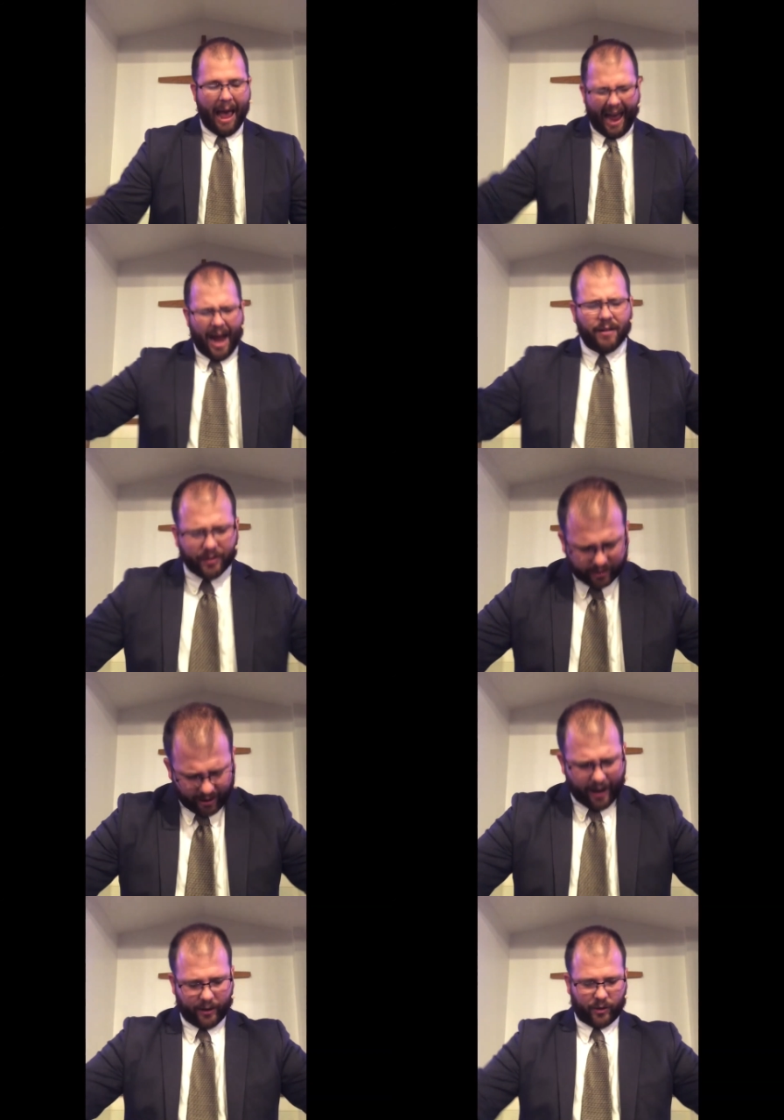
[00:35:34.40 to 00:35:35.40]
and
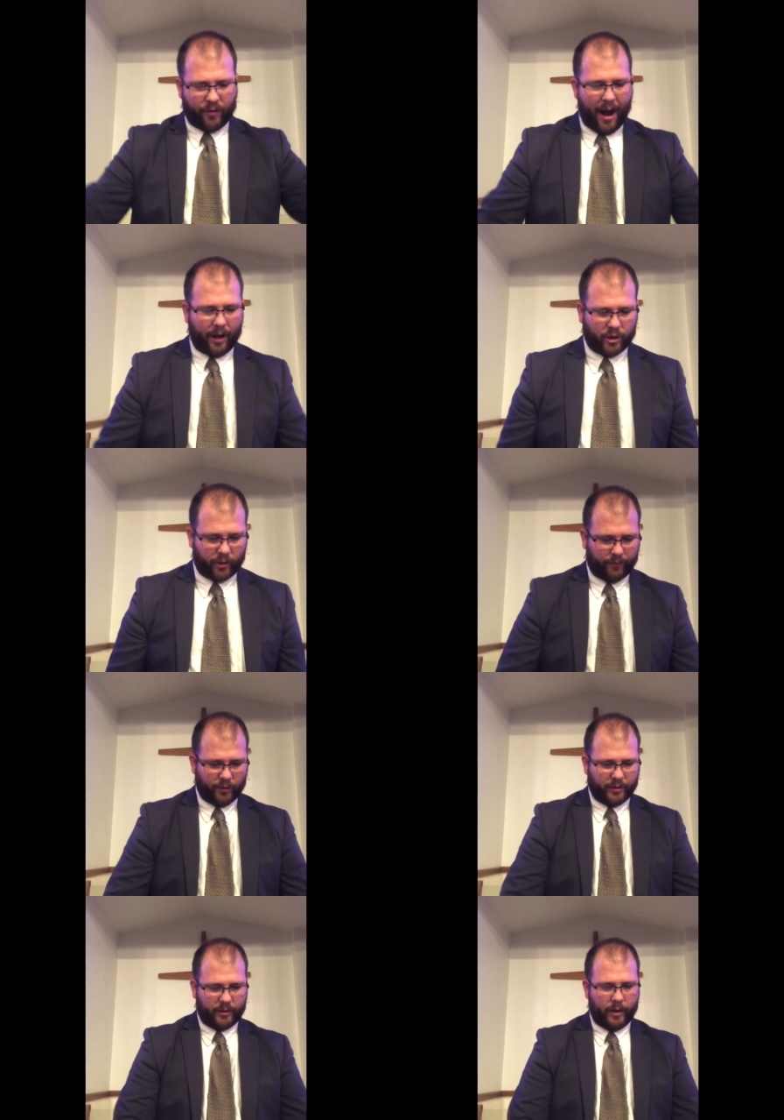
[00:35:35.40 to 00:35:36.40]
satisfaction for
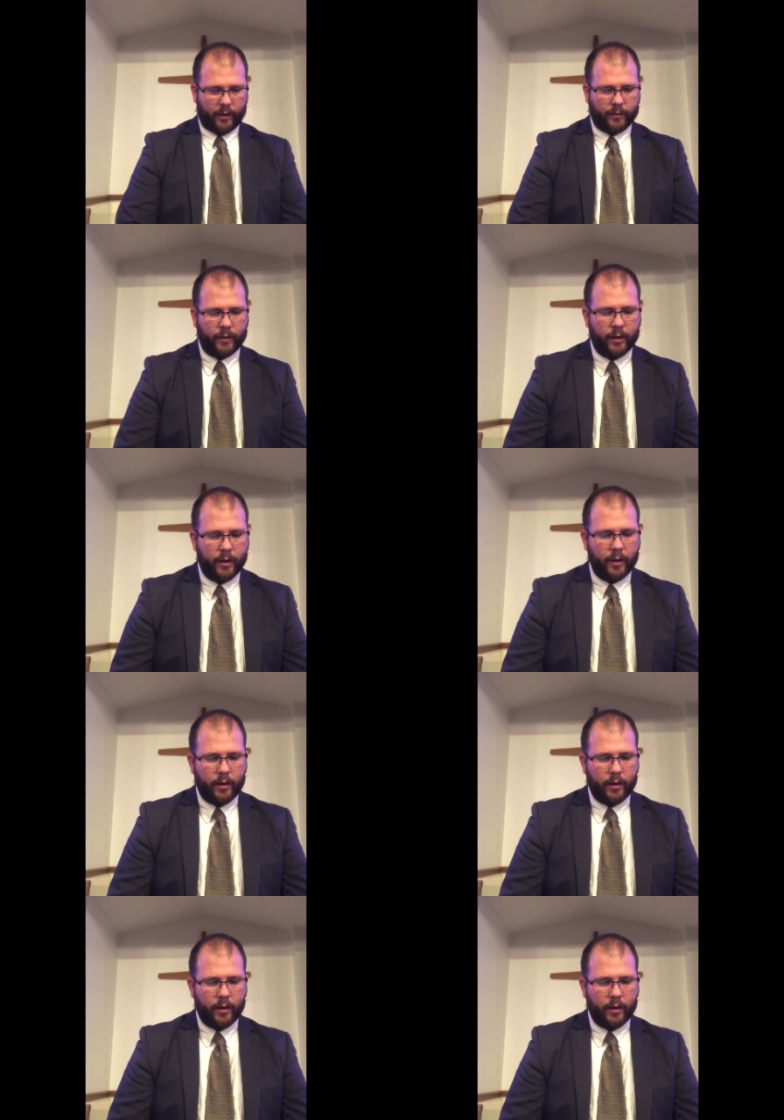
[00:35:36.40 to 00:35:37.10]
sin,